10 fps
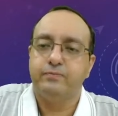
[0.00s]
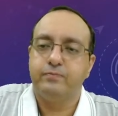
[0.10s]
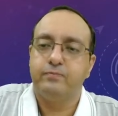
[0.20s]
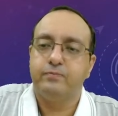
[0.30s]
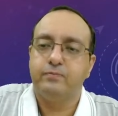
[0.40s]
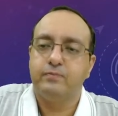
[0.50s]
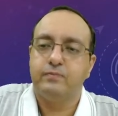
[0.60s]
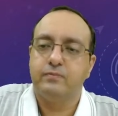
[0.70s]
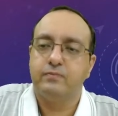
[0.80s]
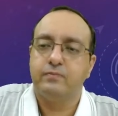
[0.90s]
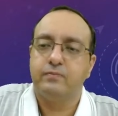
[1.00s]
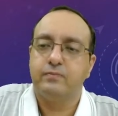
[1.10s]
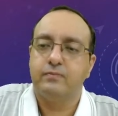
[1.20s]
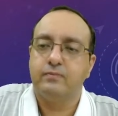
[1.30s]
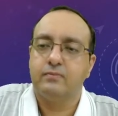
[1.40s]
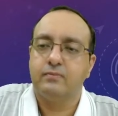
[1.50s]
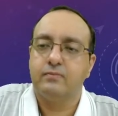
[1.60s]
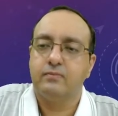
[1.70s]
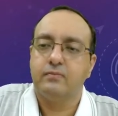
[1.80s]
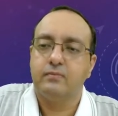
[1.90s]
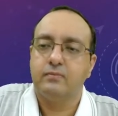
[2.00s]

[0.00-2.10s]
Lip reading: Nothing is said.